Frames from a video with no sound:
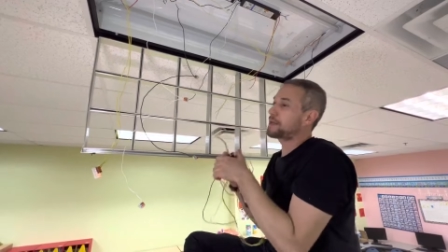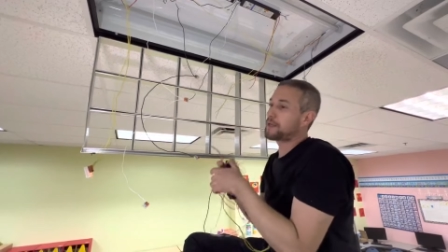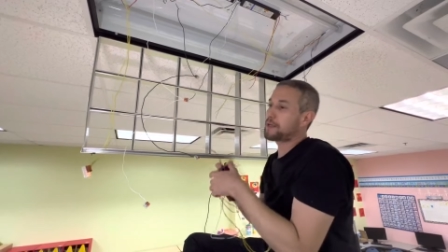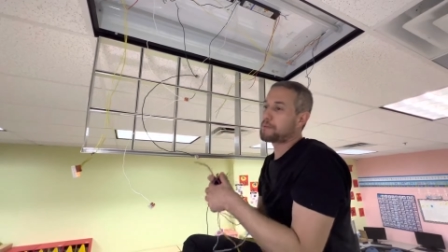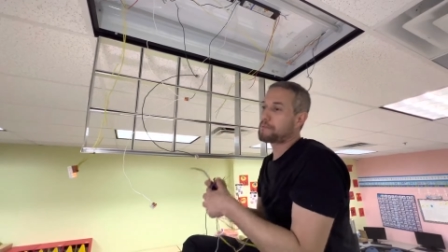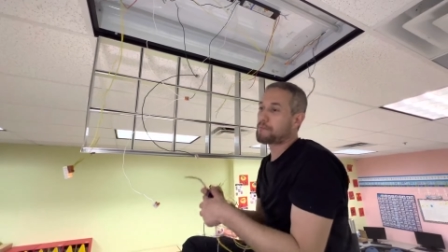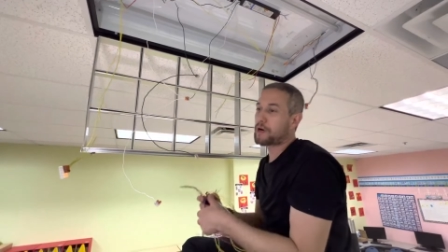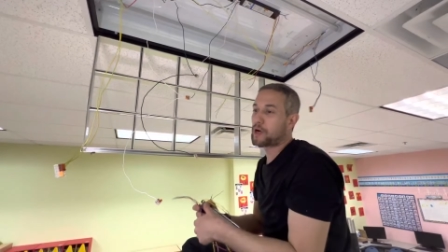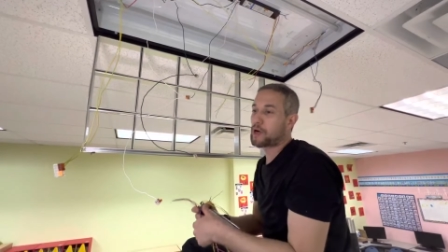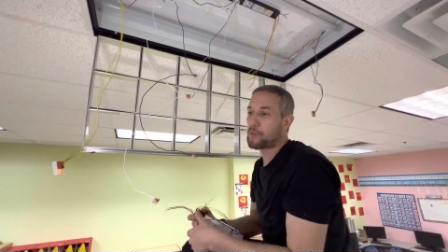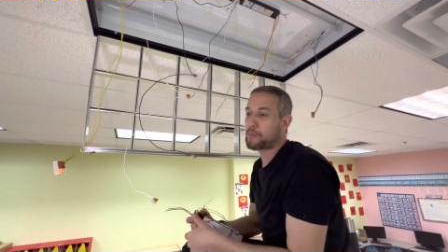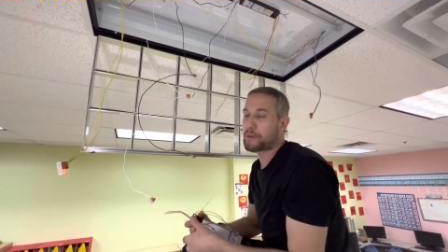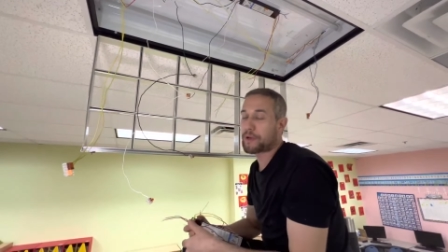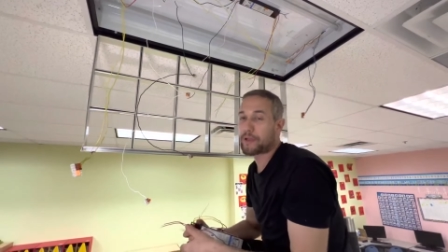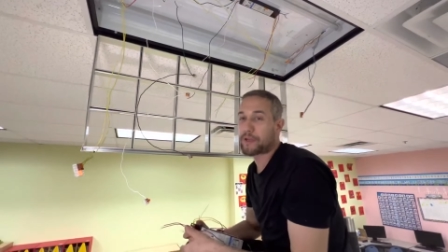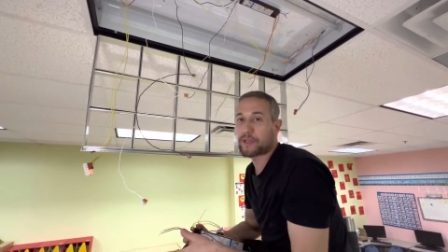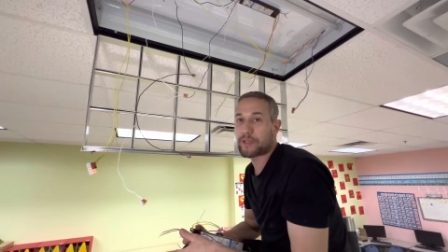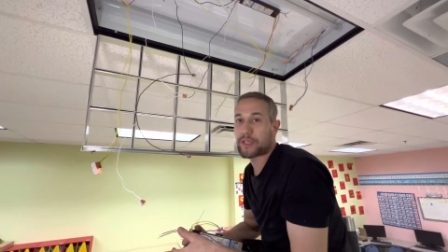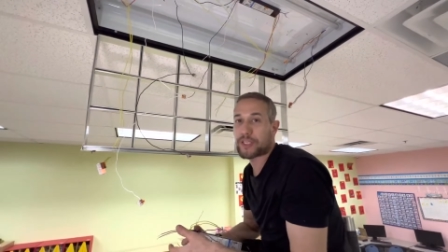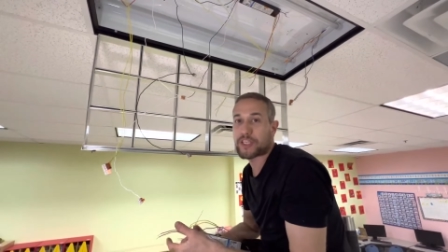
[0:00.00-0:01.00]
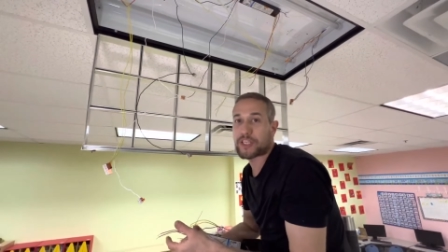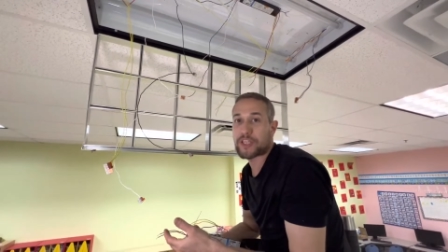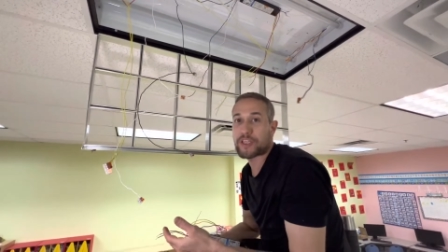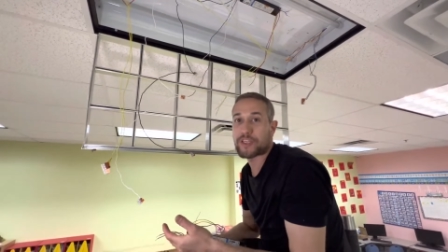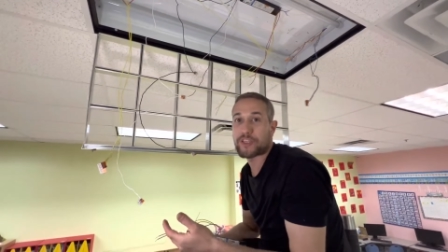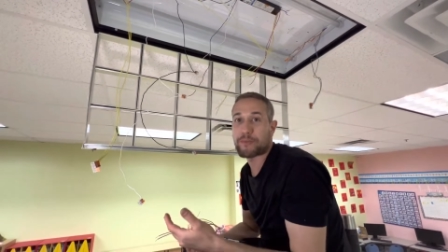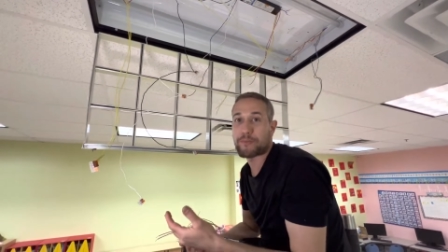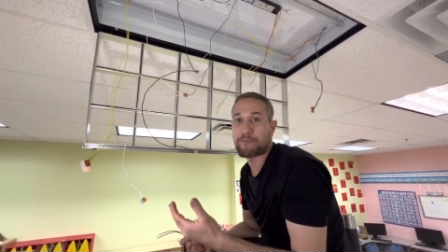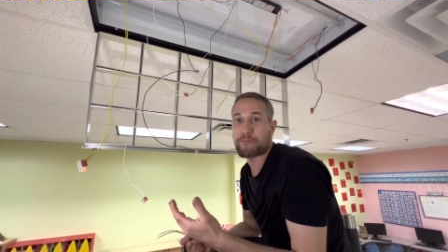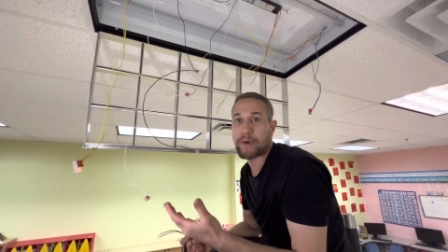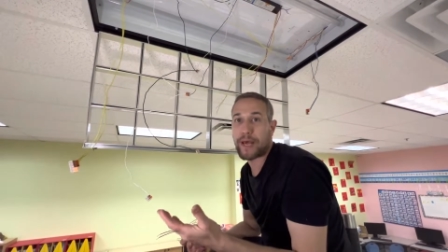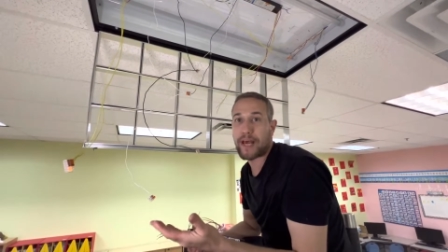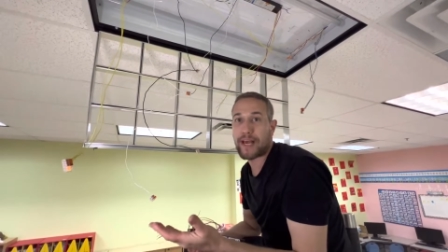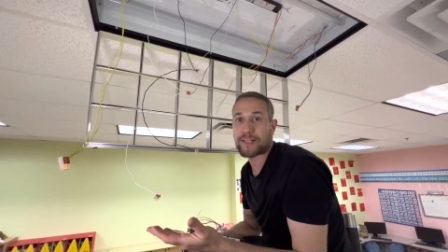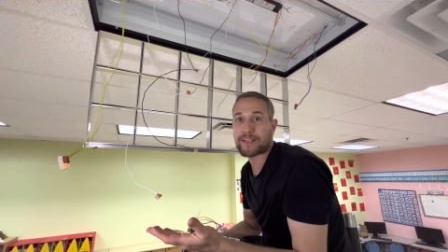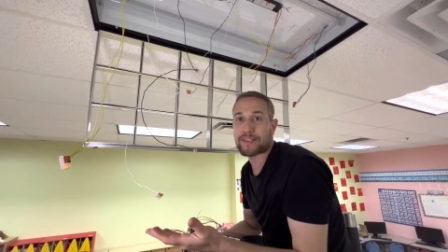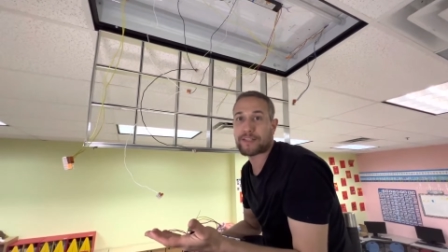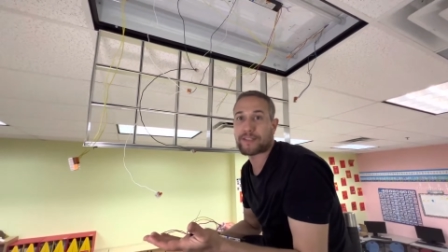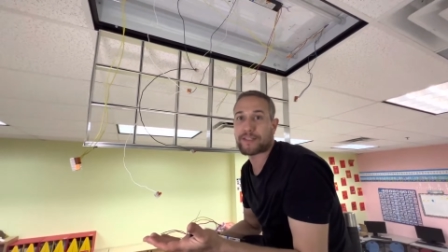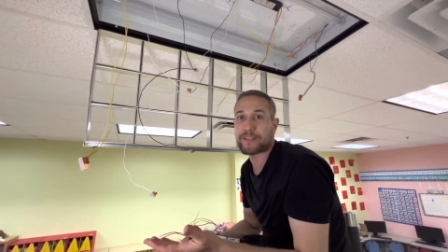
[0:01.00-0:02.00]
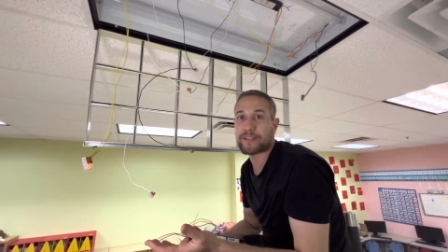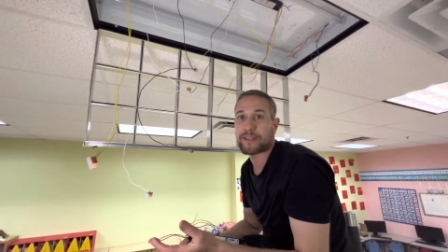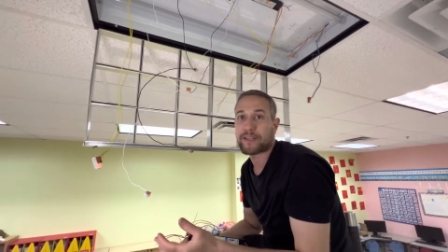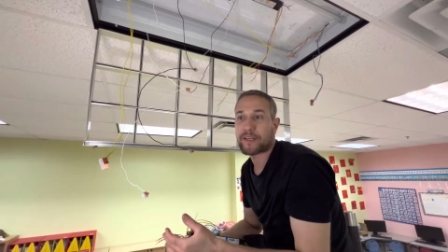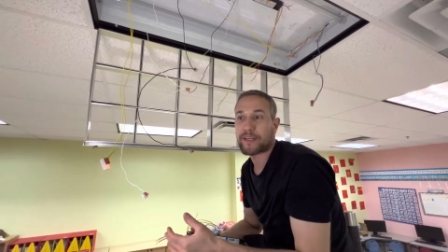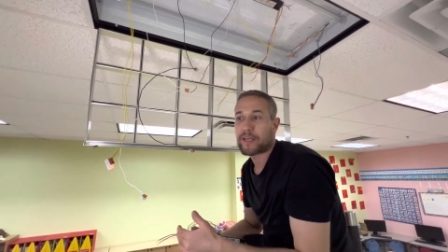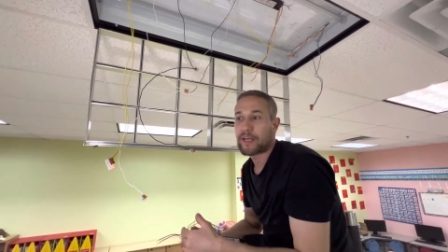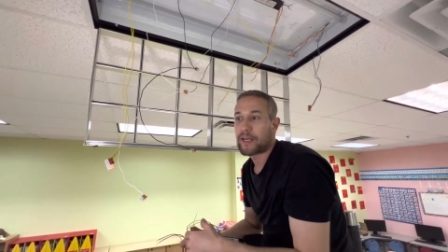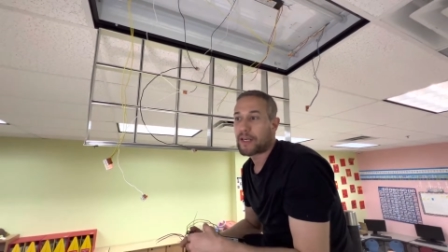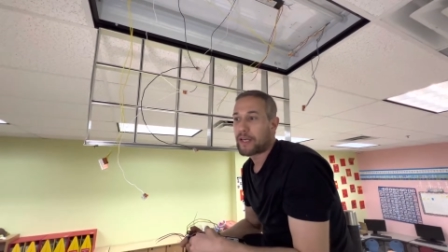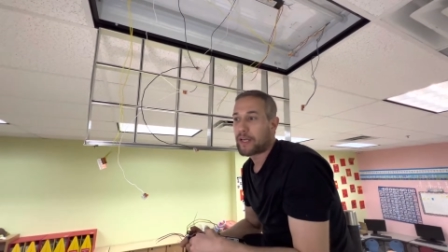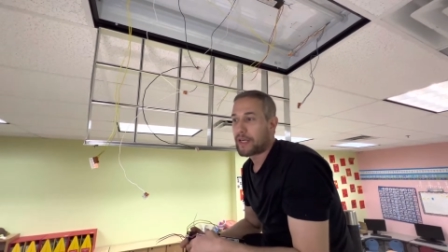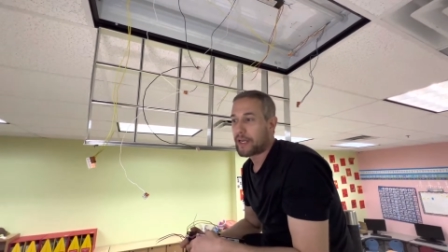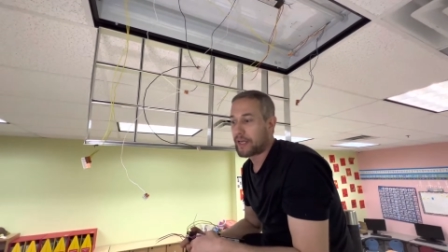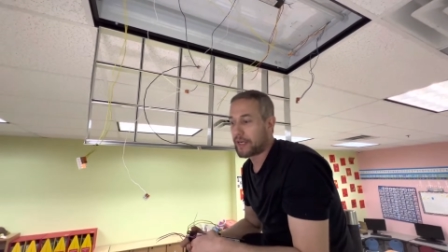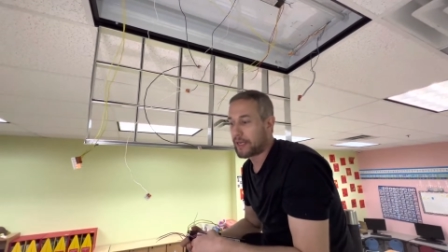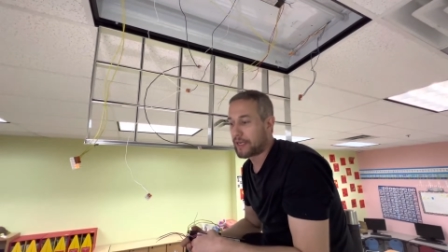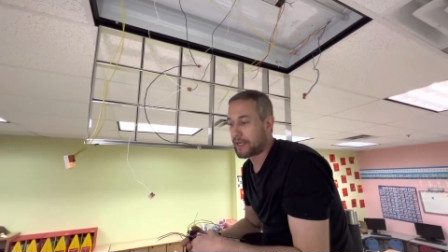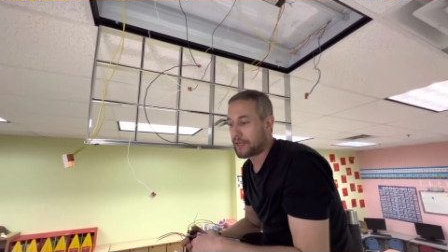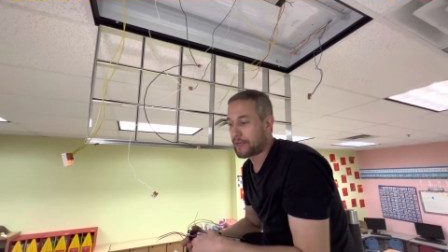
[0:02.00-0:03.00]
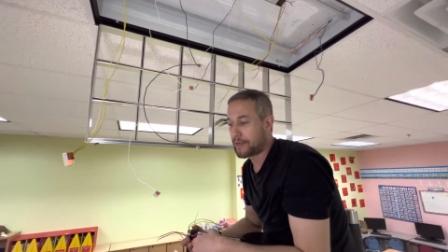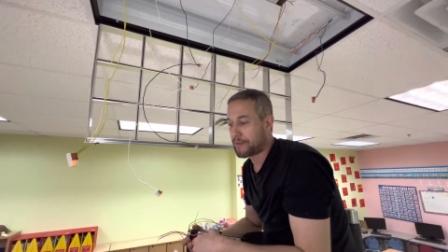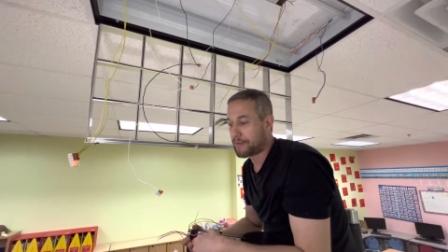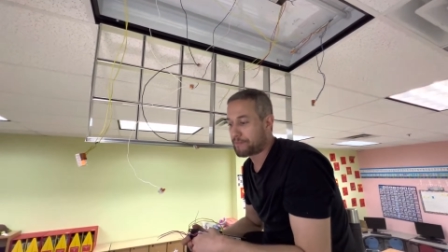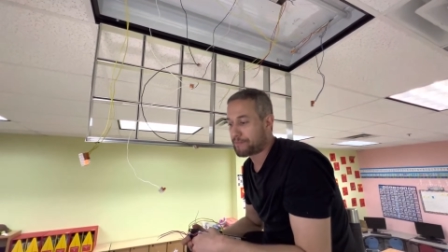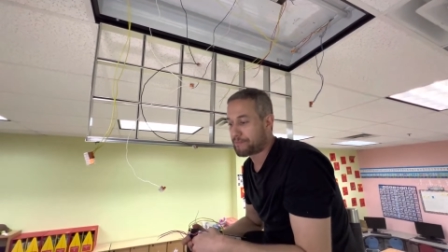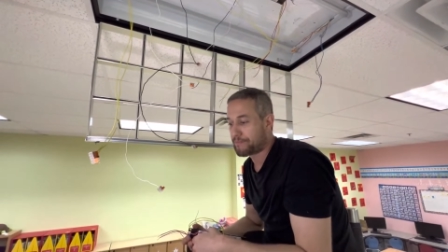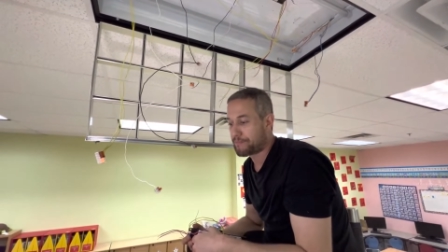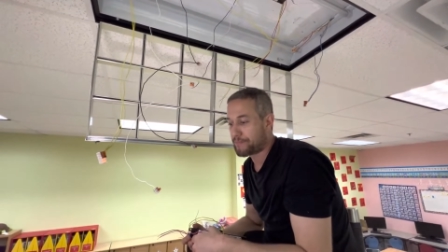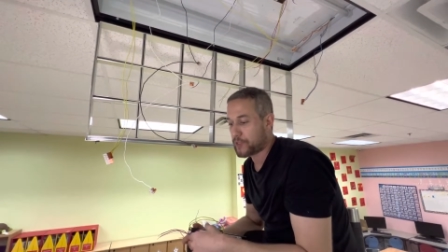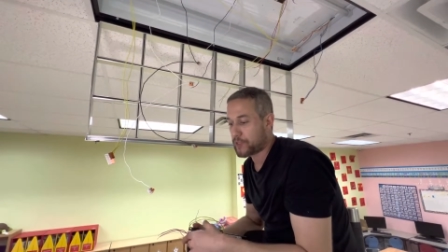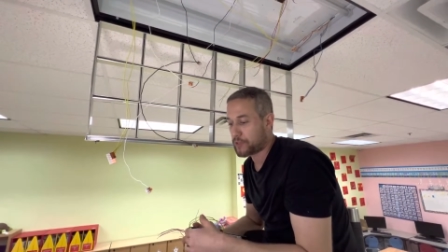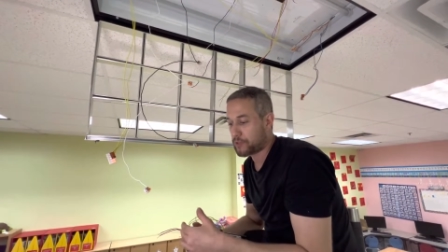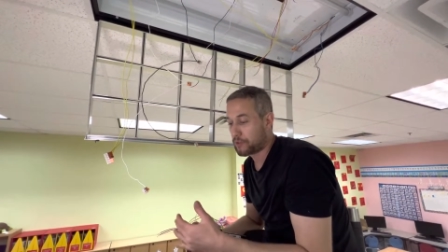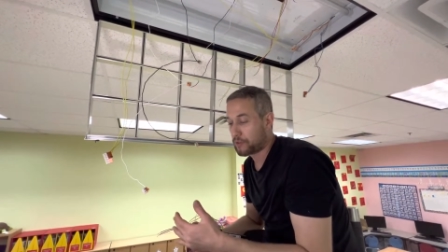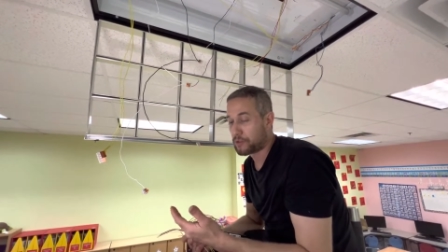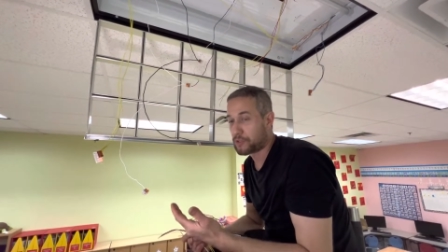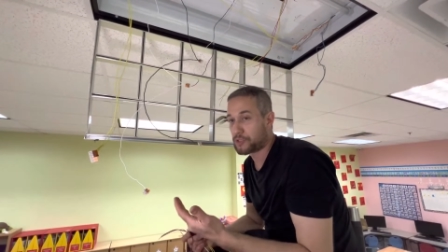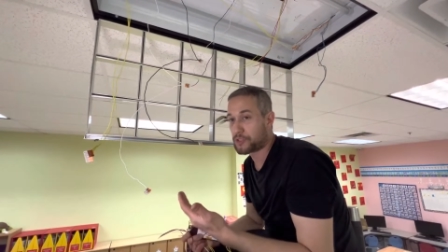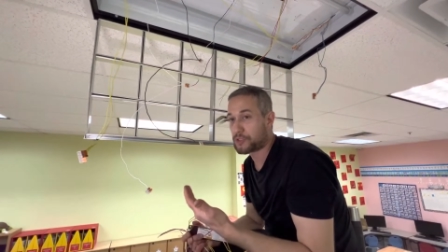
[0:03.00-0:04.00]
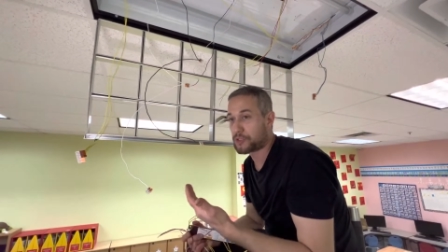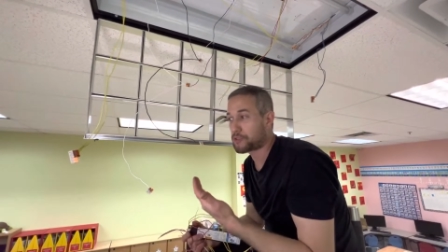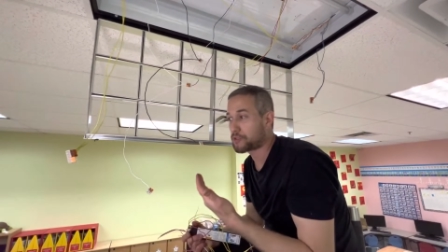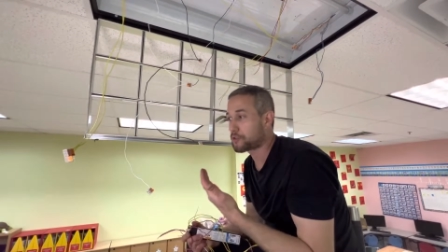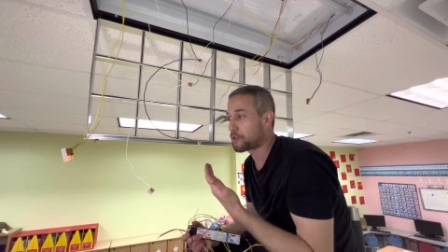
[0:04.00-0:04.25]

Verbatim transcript: in my opinion, this is the best um, solution.